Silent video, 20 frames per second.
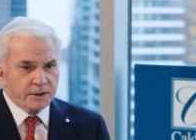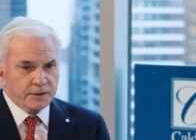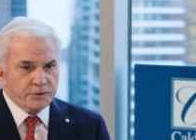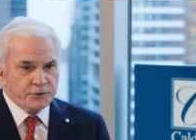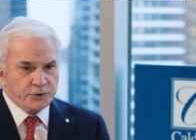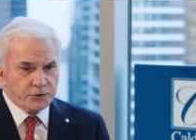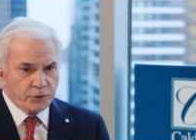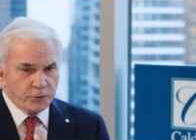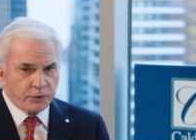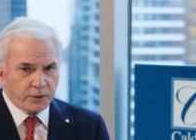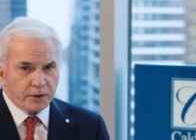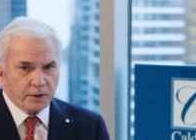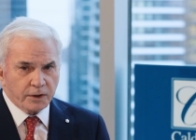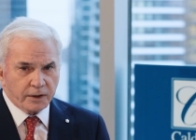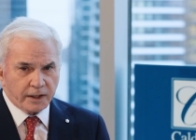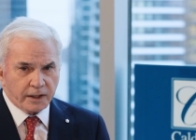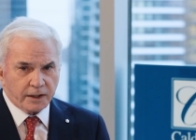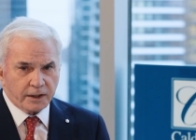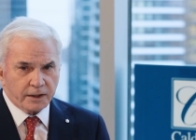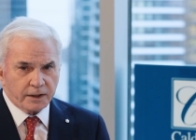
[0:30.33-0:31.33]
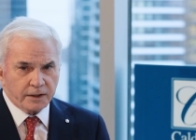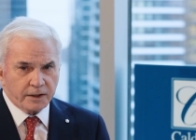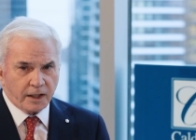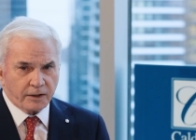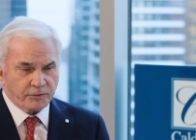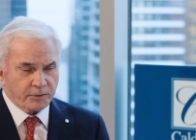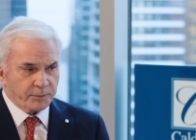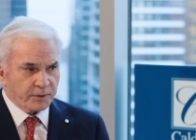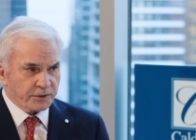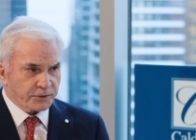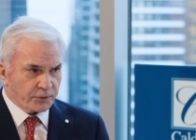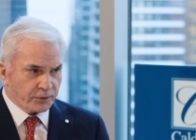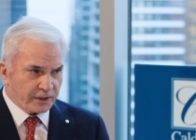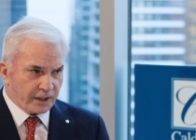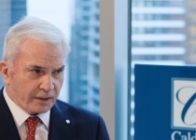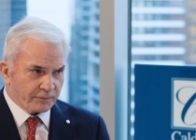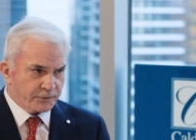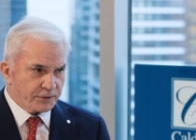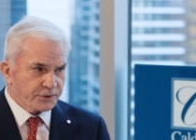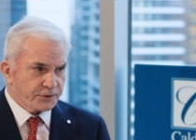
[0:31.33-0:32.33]
sooner or later, everybody's going
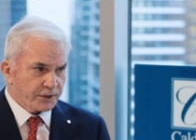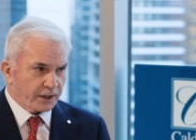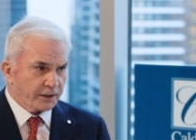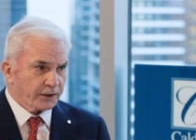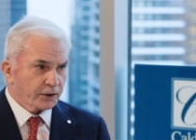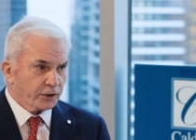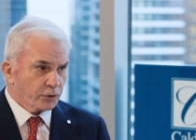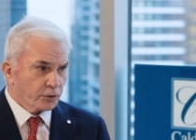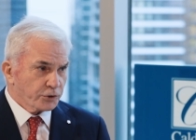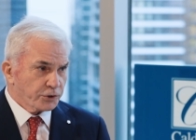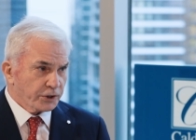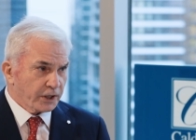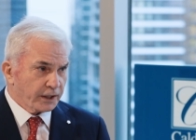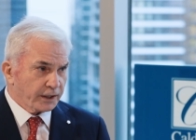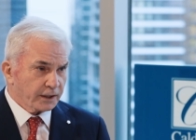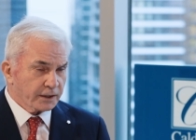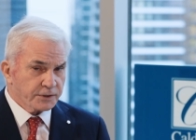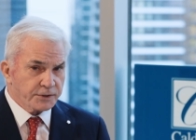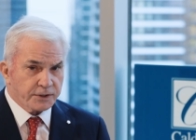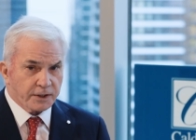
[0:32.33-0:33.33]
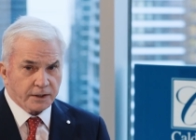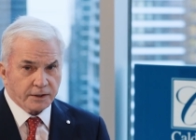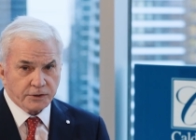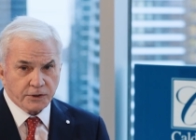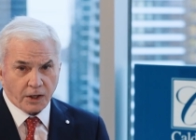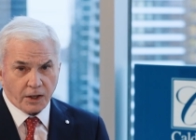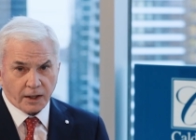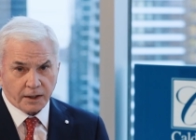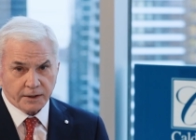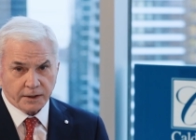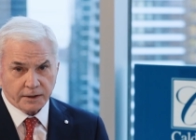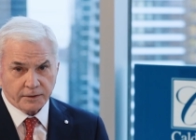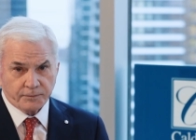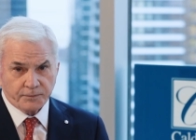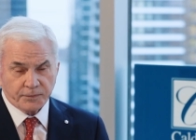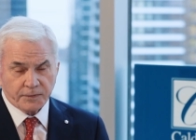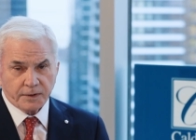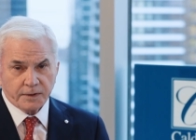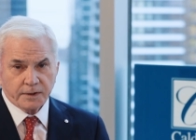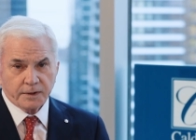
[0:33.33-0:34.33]
to have to start negotiating and start talking.
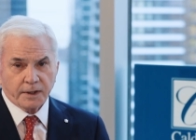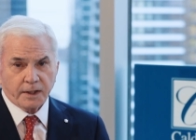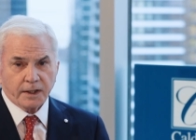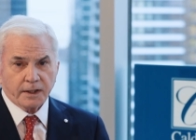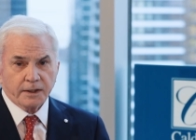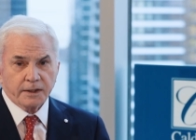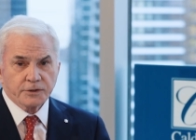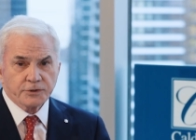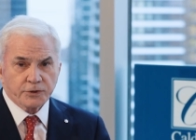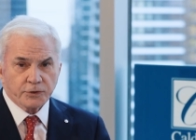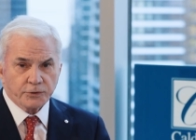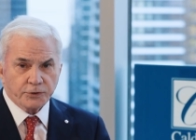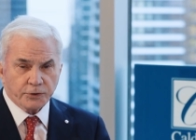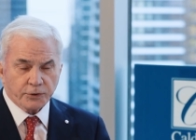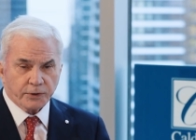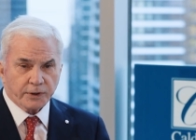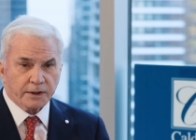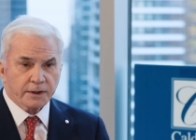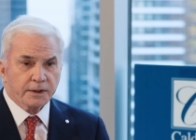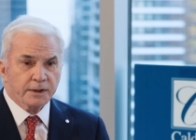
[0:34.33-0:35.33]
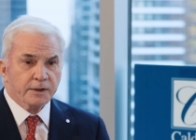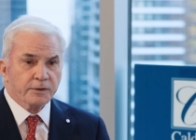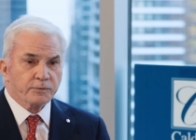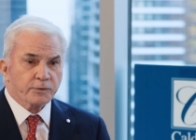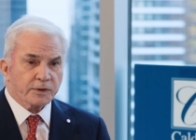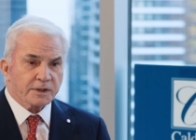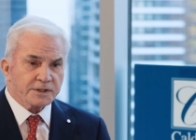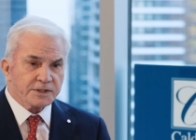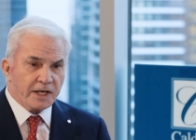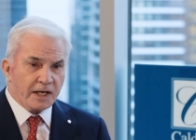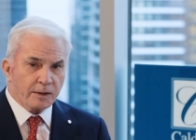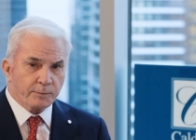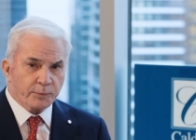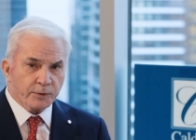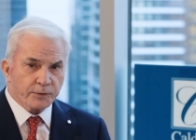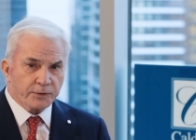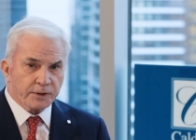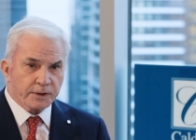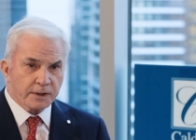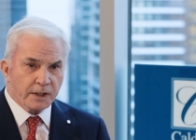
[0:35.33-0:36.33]
And in so doing, for
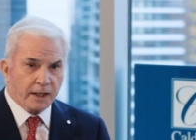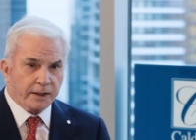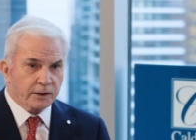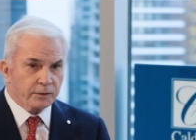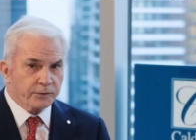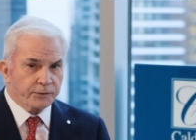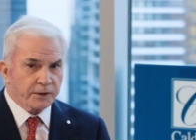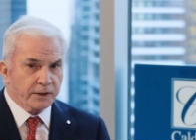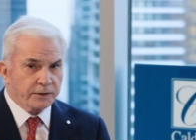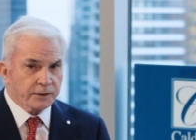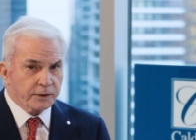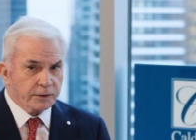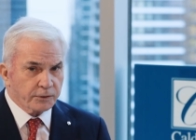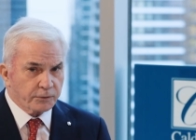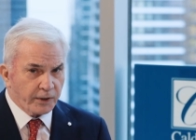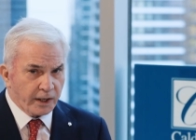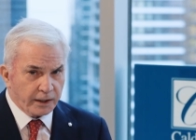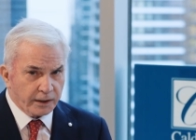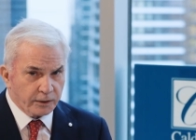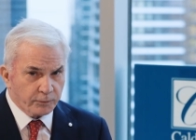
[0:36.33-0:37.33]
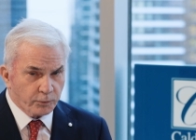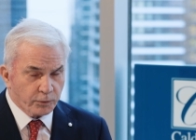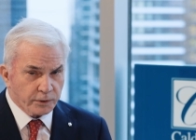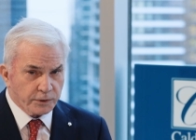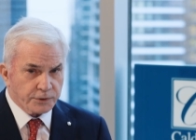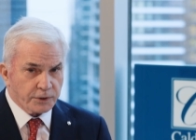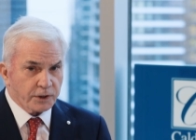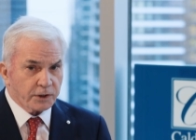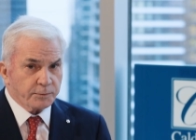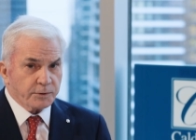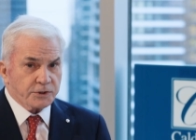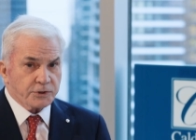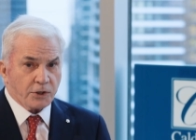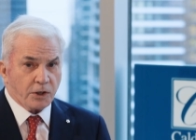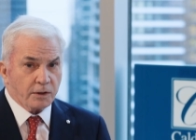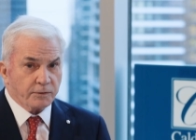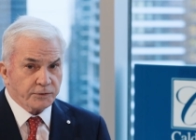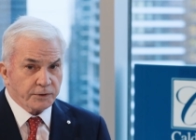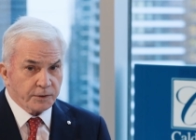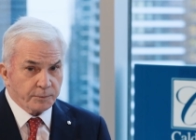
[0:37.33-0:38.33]
example, I don't think the Ukrainian war is going to be
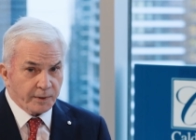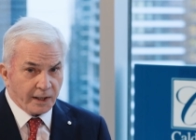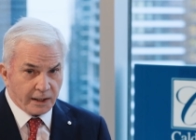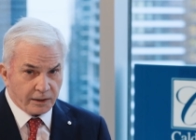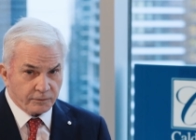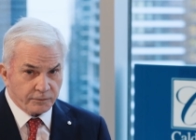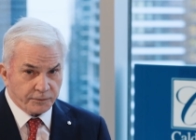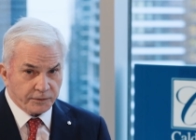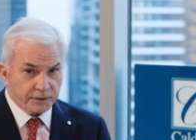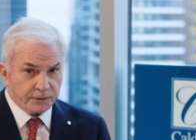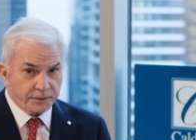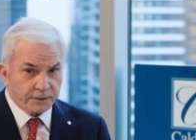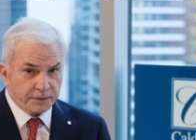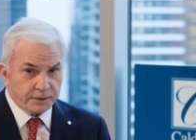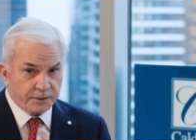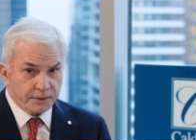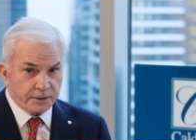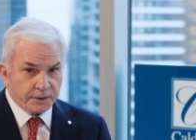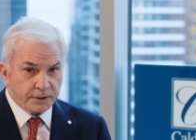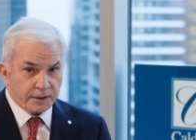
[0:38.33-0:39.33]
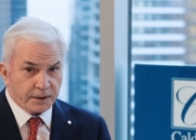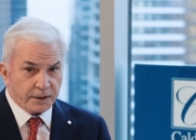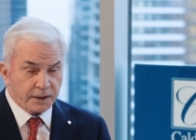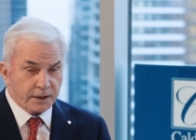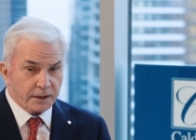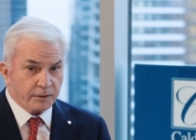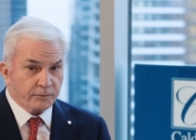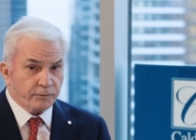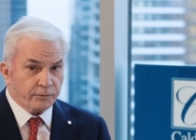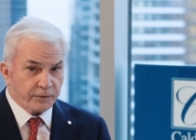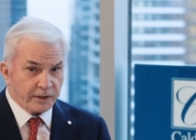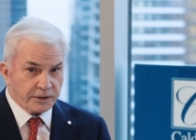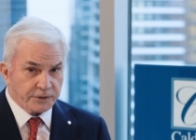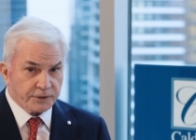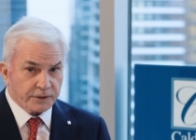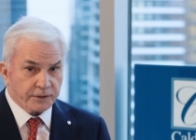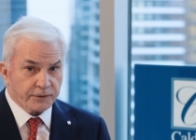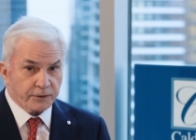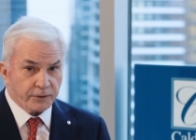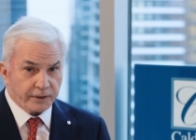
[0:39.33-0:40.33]
solved in the battlefield.
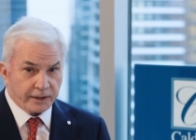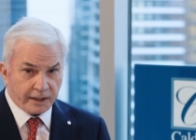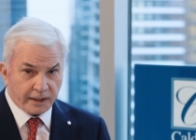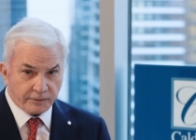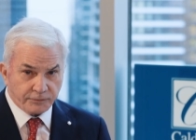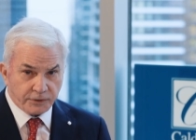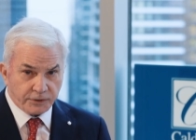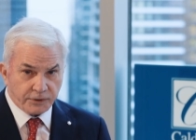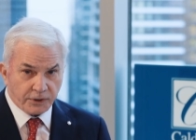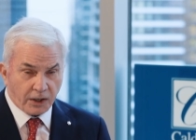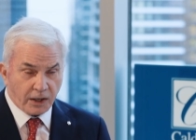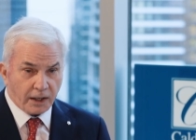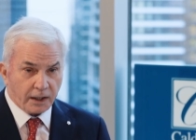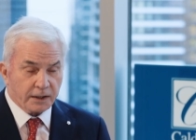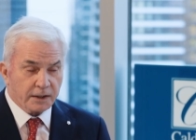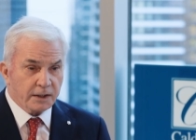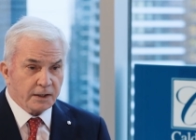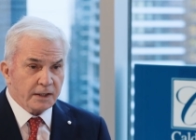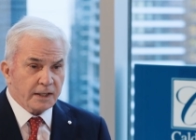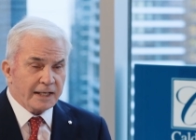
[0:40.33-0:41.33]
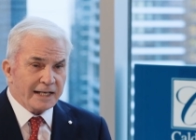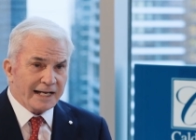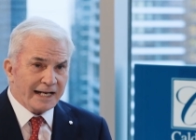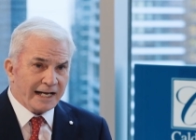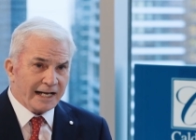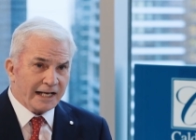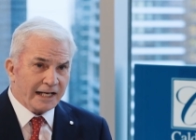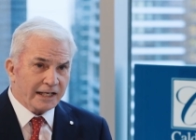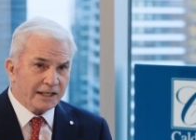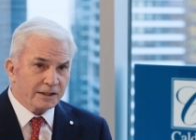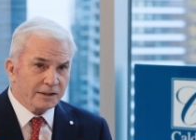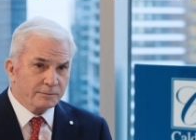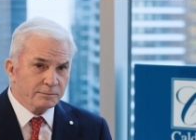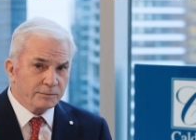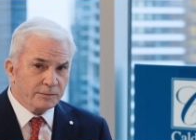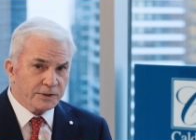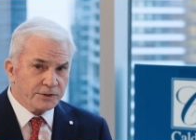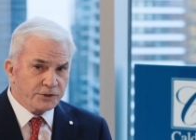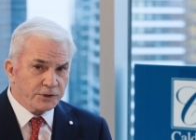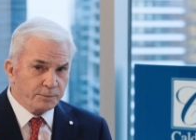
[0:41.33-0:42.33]
Eventually, they're going to have to talk. And
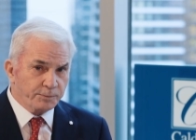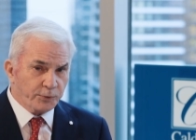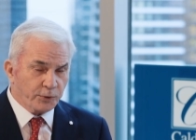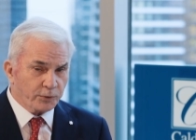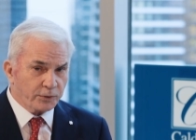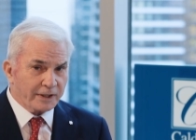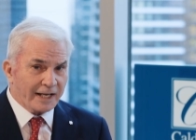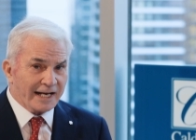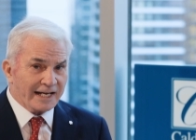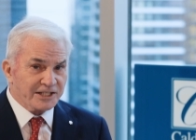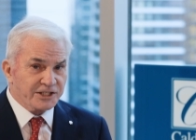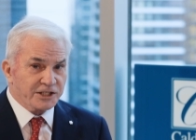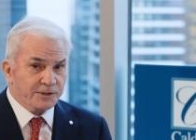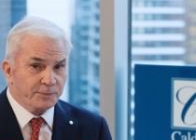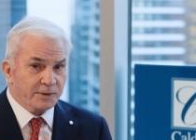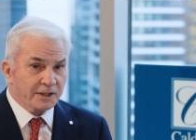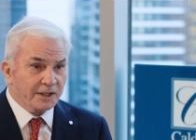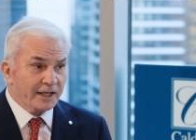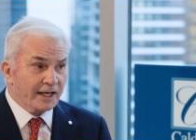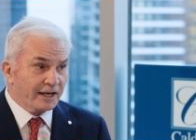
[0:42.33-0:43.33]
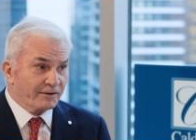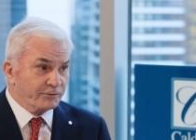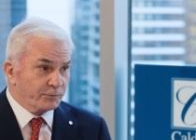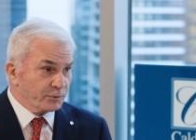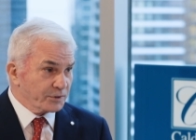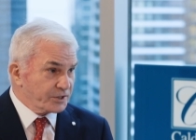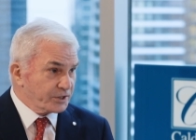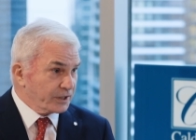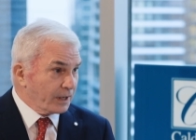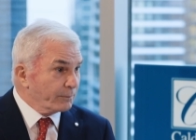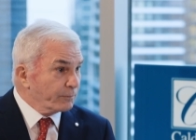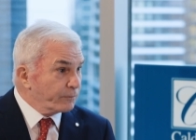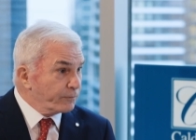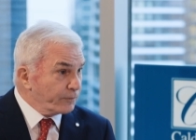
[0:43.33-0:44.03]
Mr. Putin has to be left with some